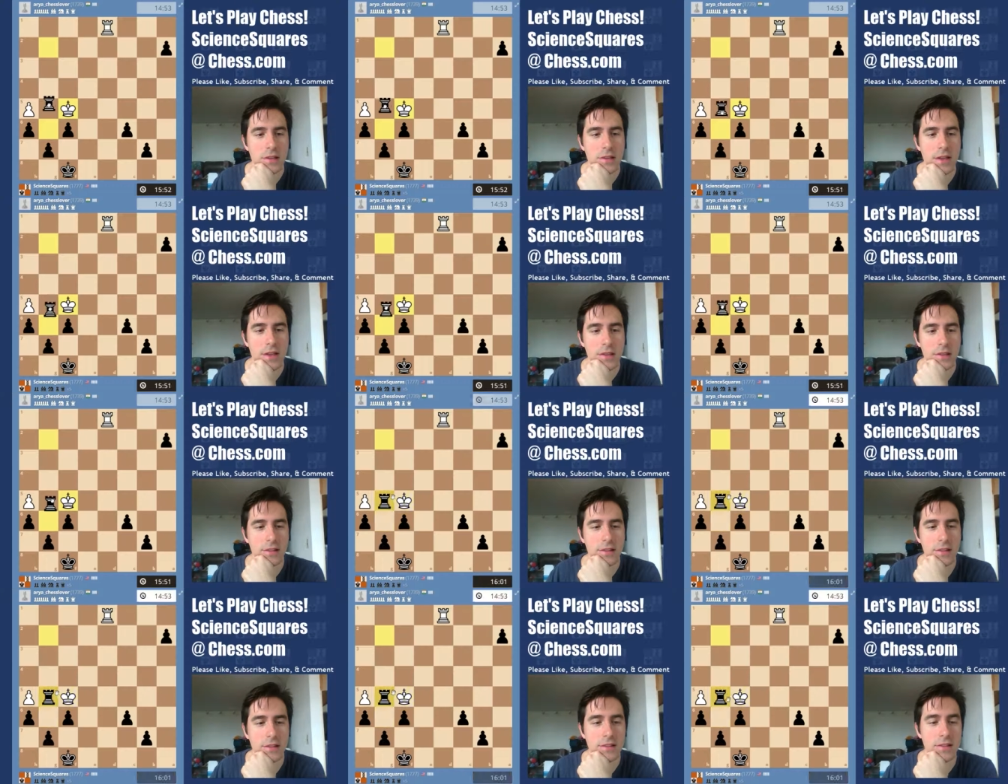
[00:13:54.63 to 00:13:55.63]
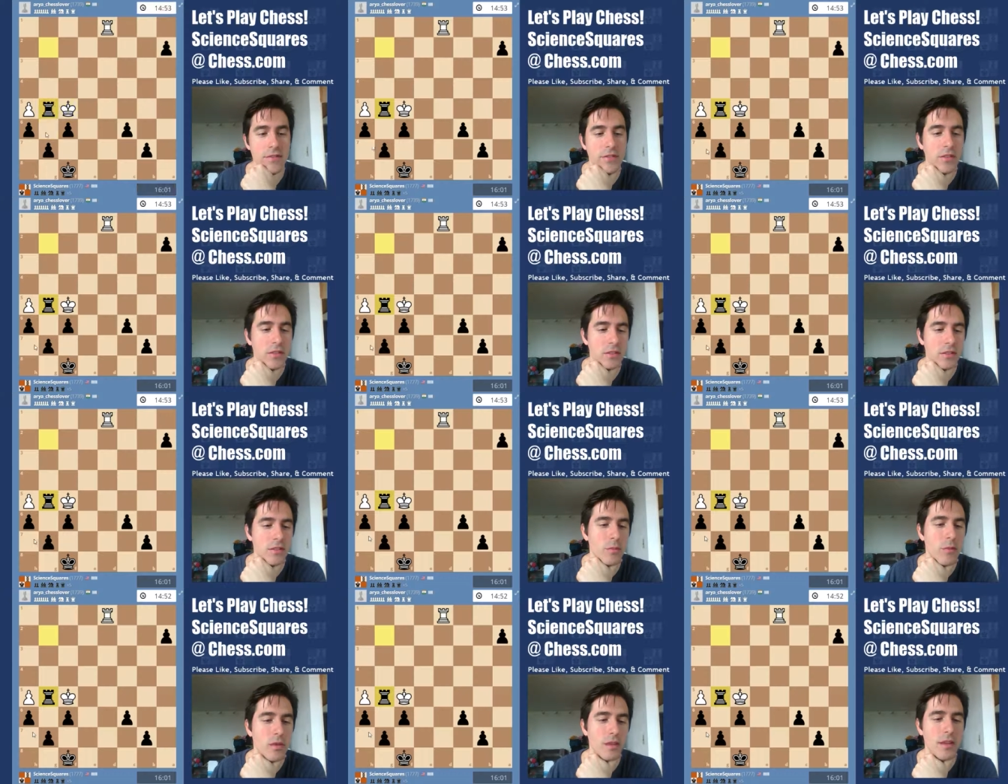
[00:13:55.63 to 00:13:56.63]
Yeah, this definitely loses the
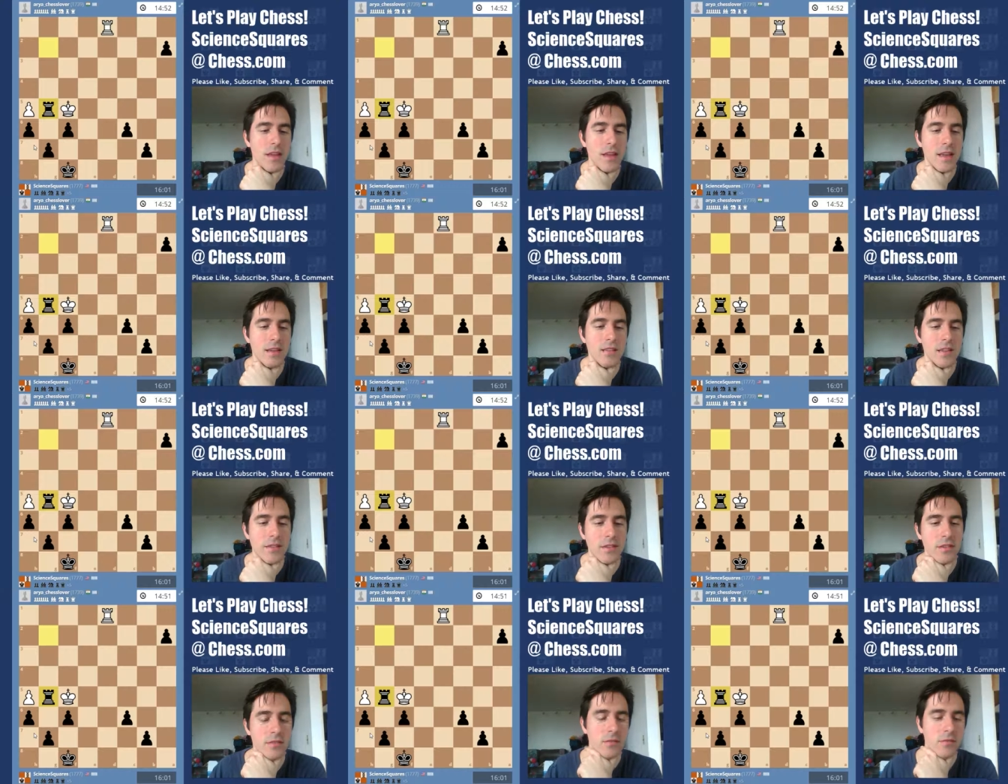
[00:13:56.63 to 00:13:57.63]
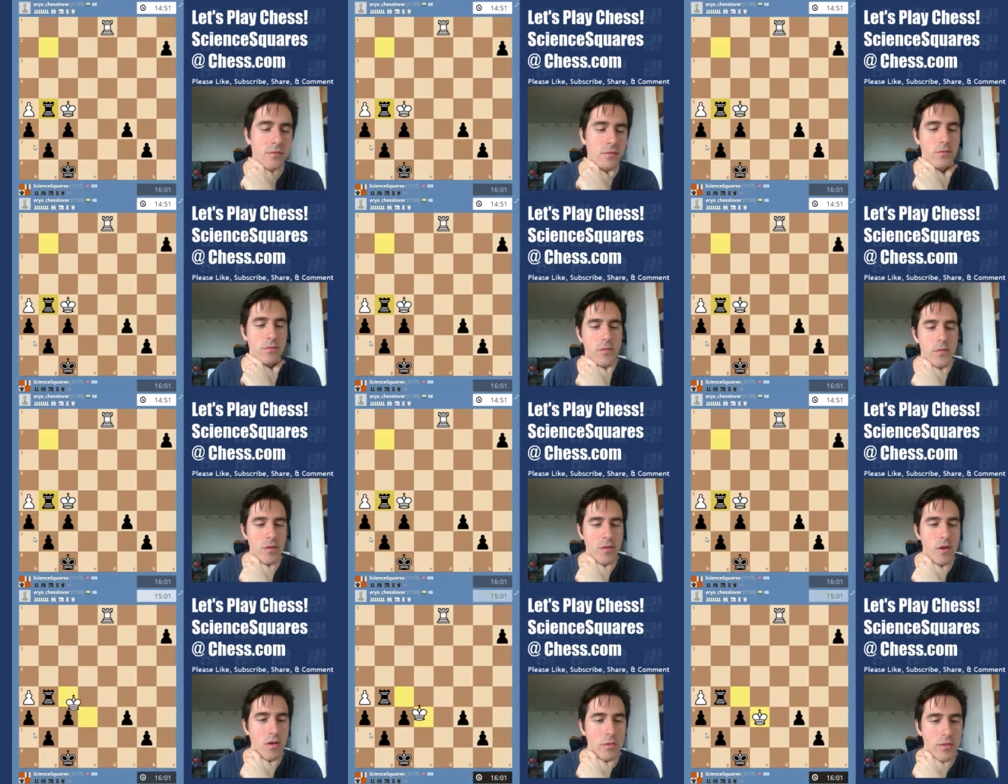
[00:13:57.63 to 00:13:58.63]
pawn. King h7 would have been
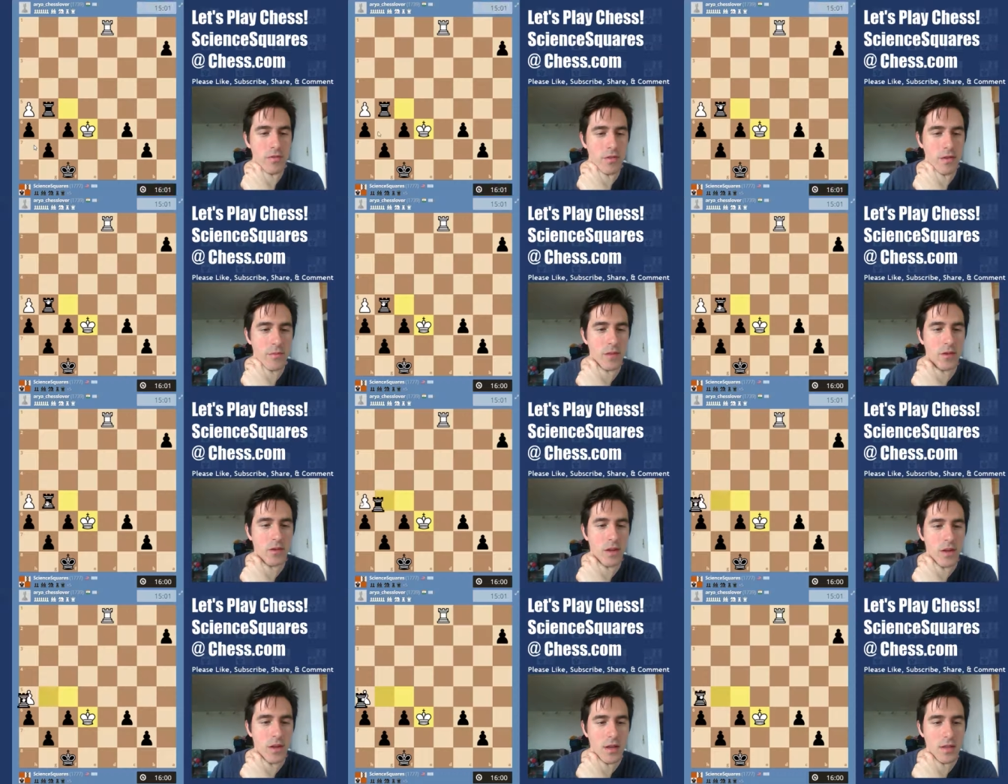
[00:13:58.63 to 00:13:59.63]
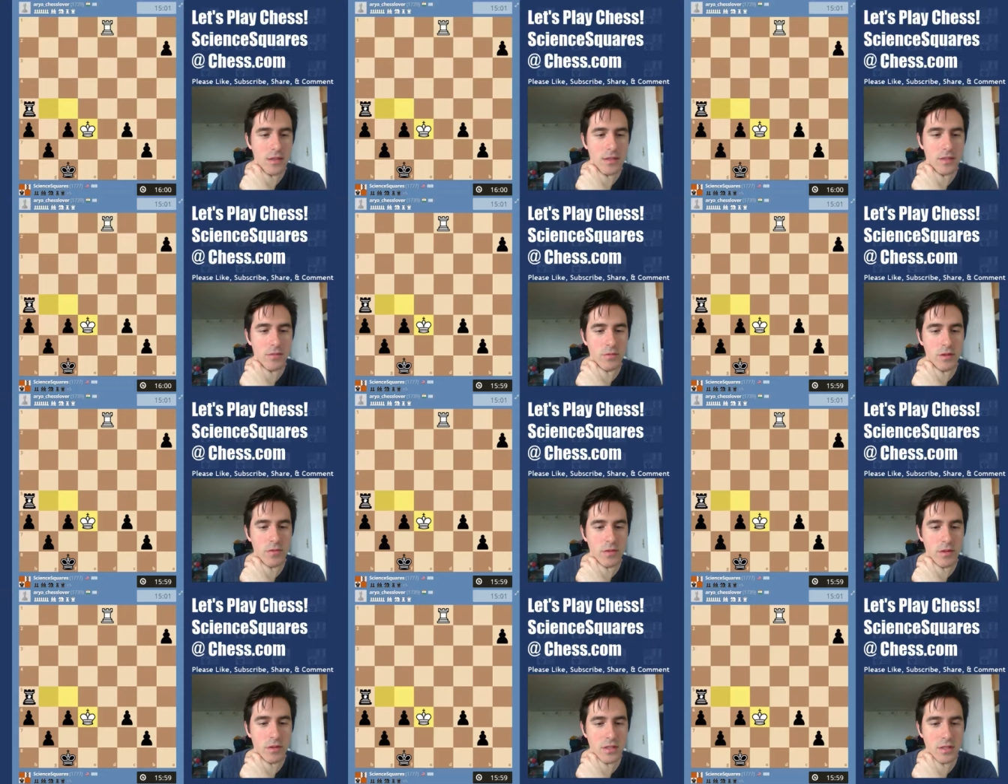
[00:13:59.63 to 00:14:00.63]
awkward for him, but at least he wouldn't have
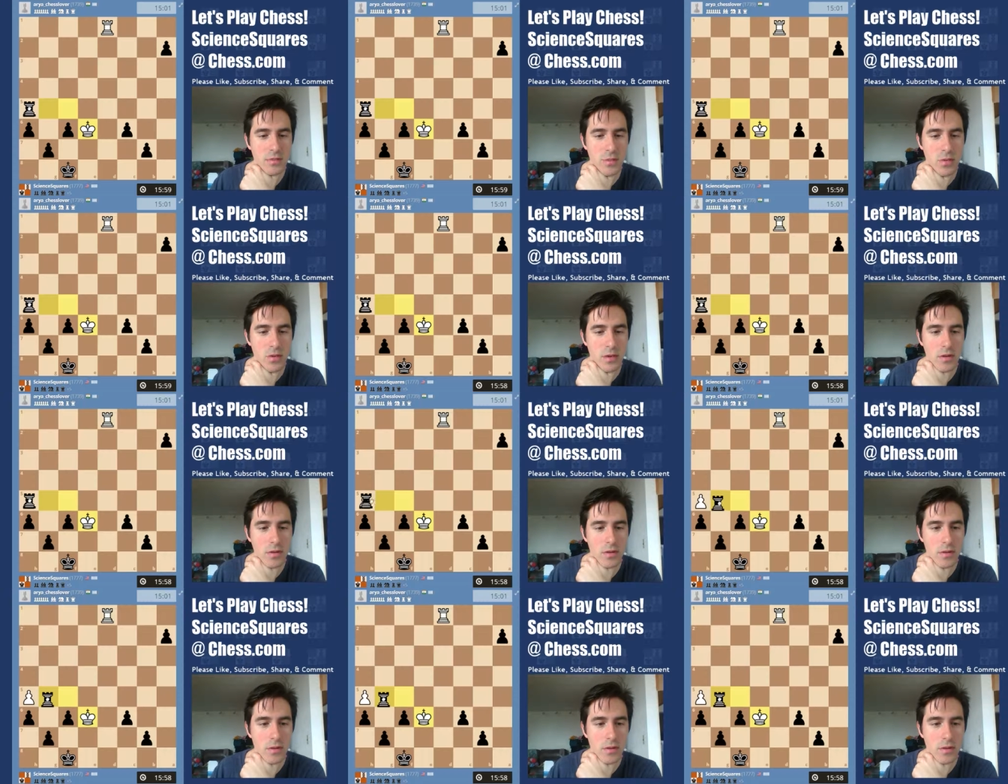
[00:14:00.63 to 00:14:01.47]
lost his pawn.